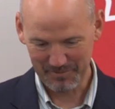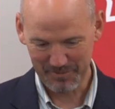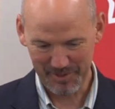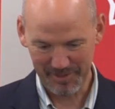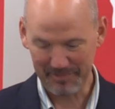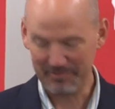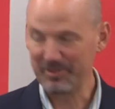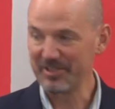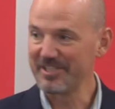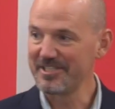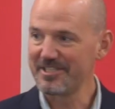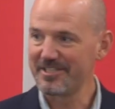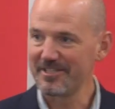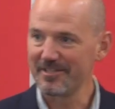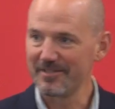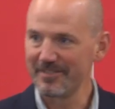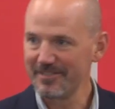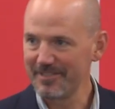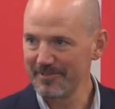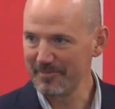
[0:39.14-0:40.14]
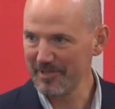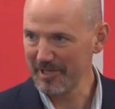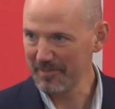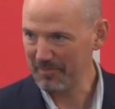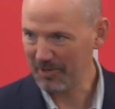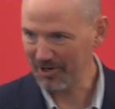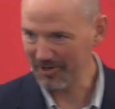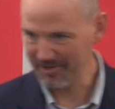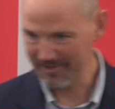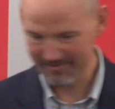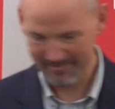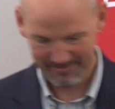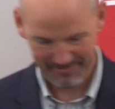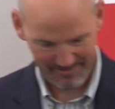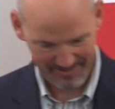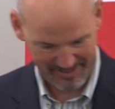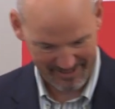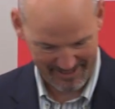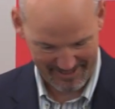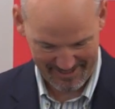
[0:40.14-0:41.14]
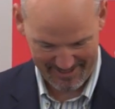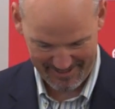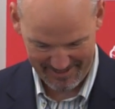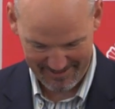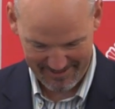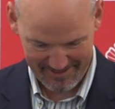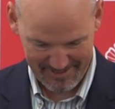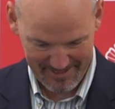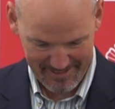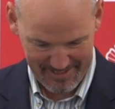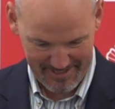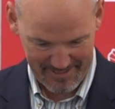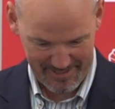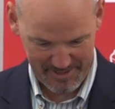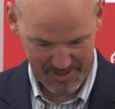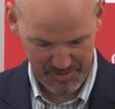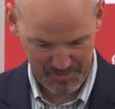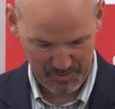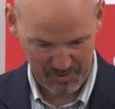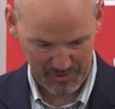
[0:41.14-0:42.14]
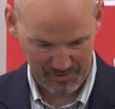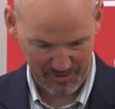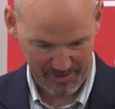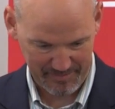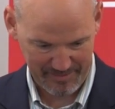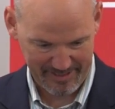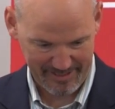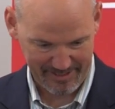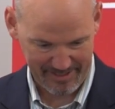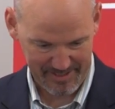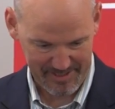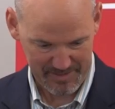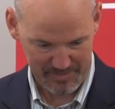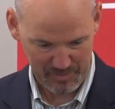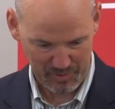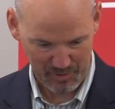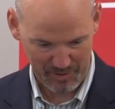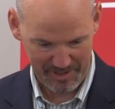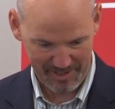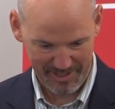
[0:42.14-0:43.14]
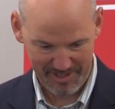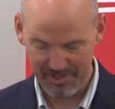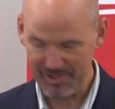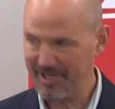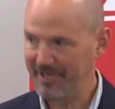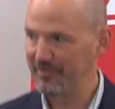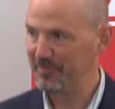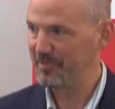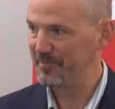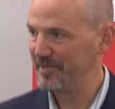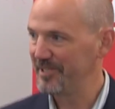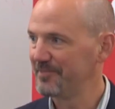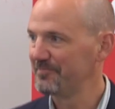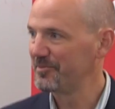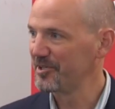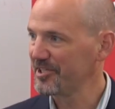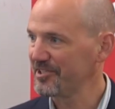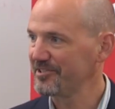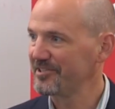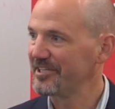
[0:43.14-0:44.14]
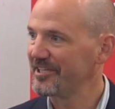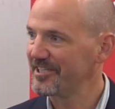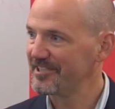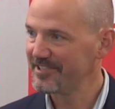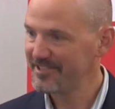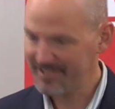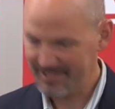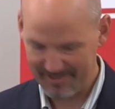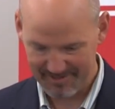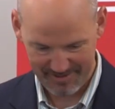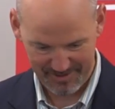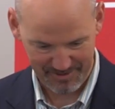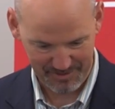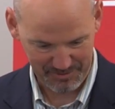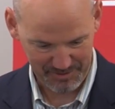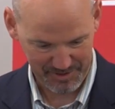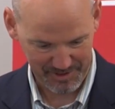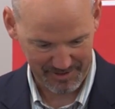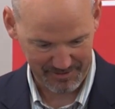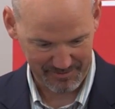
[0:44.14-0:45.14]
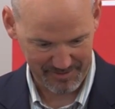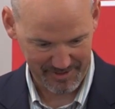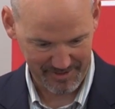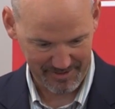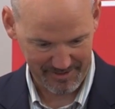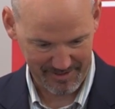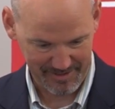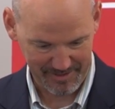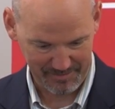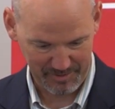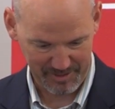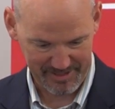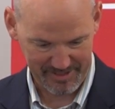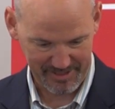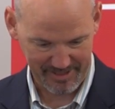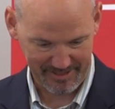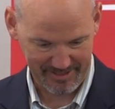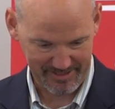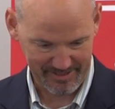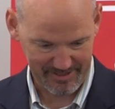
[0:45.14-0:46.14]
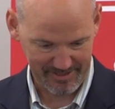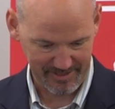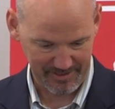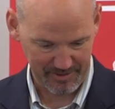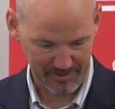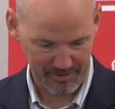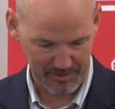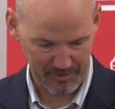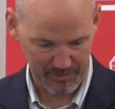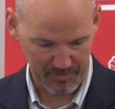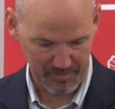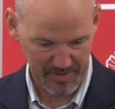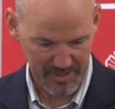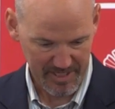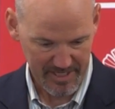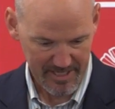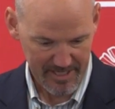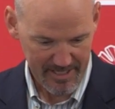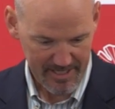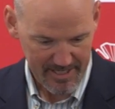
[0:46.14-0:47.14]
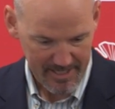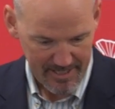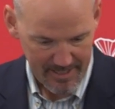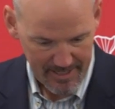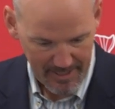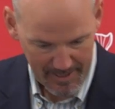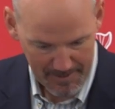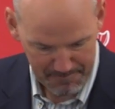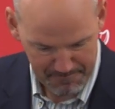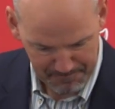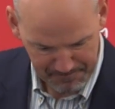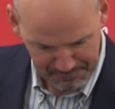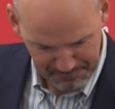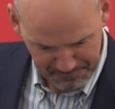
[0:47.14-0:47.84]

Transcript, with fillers: really pleased to, to be a part of uh, this program. I think it's important in general, but particularly nice to, to do so in, in a place I consider home. Um,